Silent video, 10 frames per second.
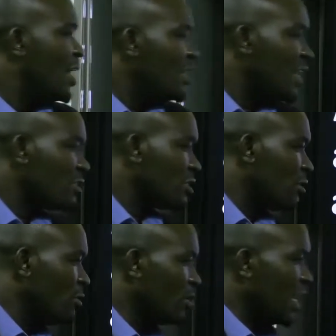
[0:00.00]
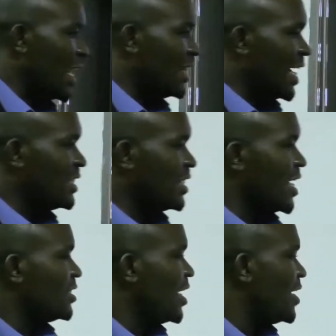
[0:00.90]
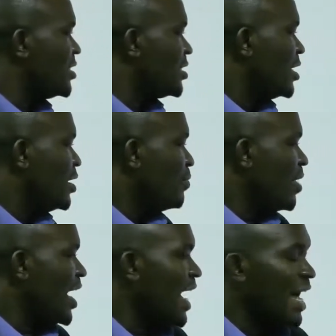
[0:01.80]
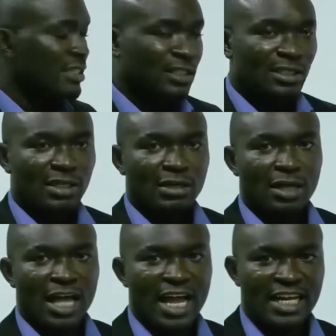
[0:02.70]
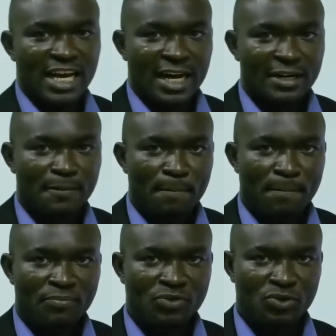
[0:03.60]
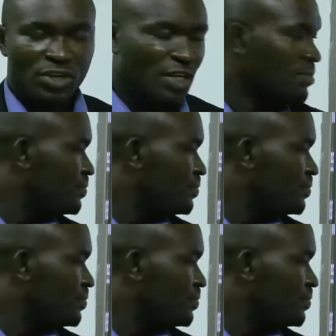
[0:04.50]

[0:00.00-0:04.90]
Let's look at that sentence we had earlier today.